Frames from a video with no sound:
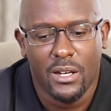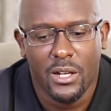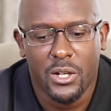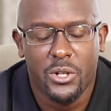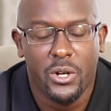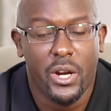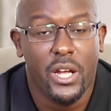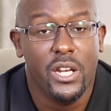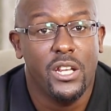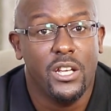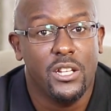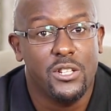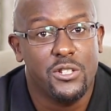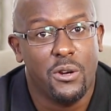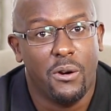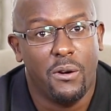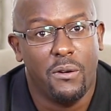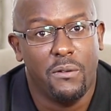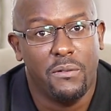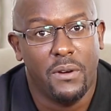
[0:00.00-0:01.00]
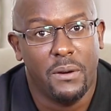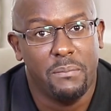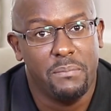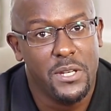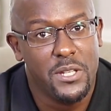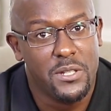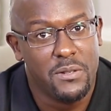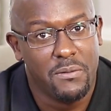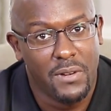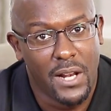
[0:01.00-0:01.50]
gradient of a
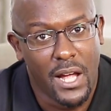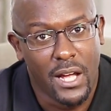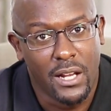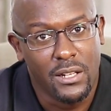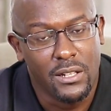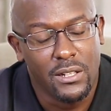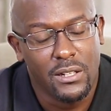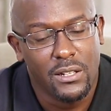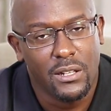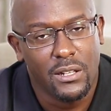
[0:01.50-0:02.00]
piece of land.